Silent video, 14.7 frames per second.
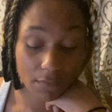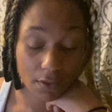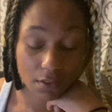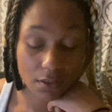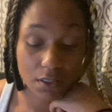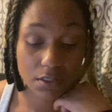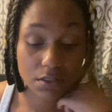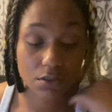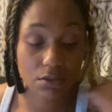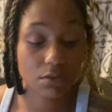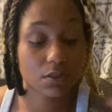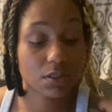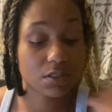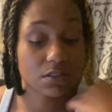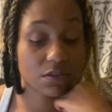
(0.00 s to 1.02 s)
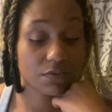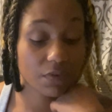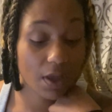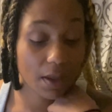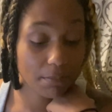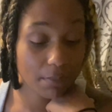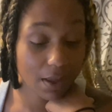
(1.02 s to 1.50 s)
This this
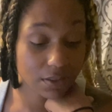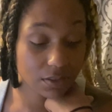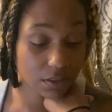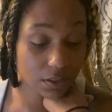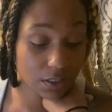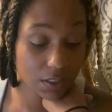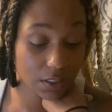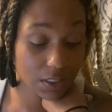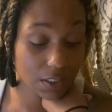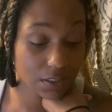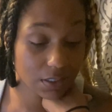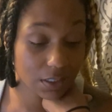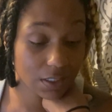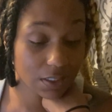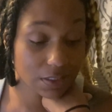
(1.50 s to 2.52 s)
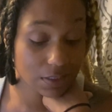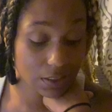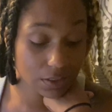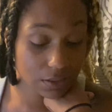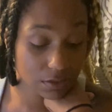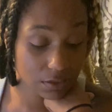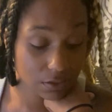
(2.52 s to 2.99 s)
divine masculine is
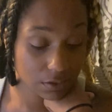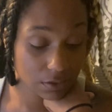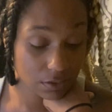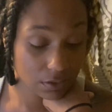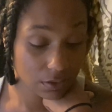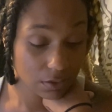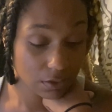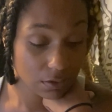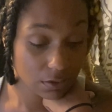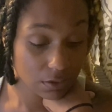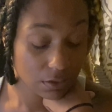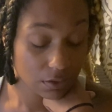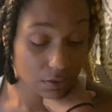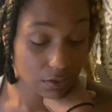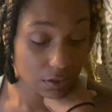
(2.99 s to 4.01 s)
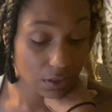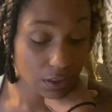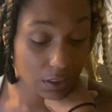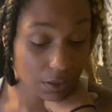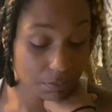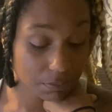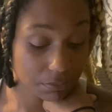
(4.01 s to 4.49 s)
innocent,
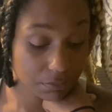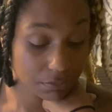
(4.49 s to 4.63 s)
um,